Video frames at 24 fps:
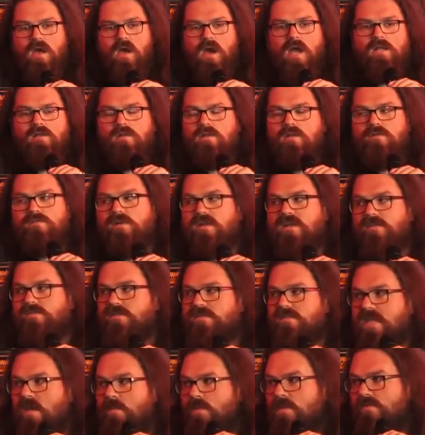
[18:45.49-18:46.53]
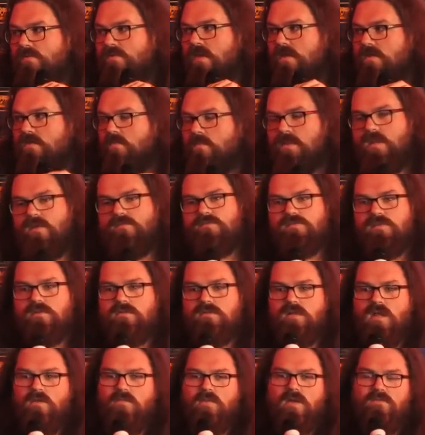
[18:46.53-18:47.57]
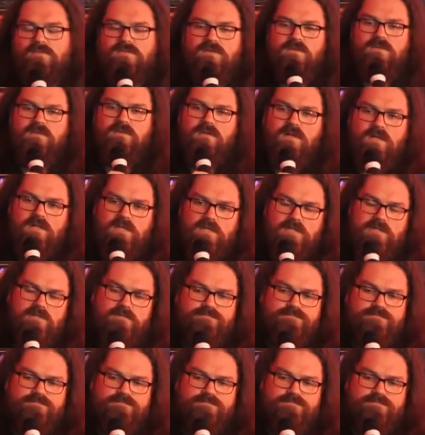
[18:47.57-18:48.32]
I don't know if I'd have the stamina for that. I mean, I, have done. i have done like.